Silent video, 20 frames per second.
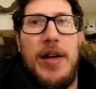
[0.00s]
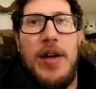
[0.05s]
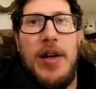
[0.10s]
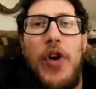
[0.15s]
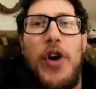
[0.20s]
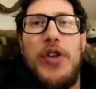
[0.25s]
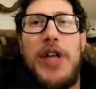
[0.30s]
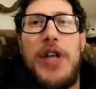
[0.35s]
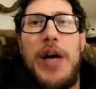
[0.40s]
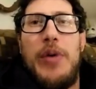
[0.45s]
As
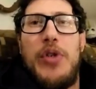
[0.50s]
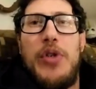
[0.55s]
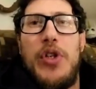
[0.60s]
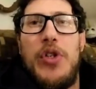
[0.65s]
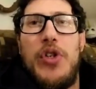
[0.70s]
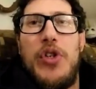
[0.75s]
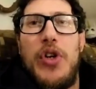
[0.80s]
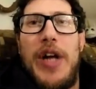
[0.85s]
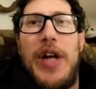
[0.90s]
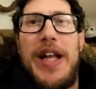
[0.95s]
far as I was
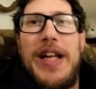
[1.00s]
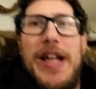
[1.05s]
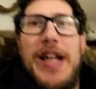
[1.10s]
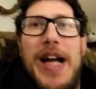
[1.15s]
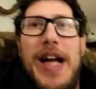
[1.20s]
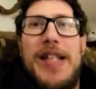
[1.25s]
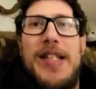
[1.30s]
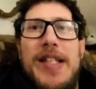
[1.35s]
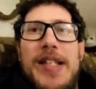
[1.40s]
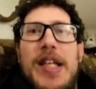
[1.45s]
concerned, I did
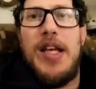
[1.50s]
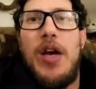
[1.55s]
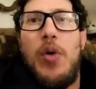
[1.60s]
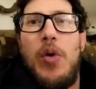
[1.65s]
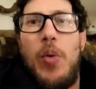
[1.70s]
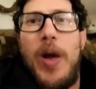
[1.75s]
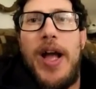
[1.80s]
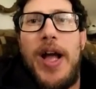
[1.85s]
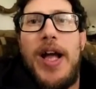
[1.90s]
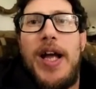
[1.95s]
not see
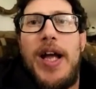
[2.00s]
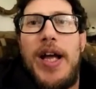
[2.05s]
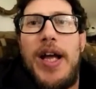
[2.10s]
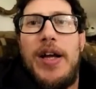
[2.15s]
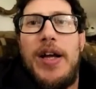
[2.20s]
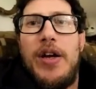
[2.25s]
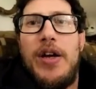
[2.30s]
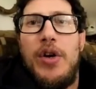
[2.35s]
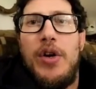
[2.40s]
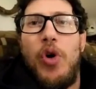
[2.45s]
a way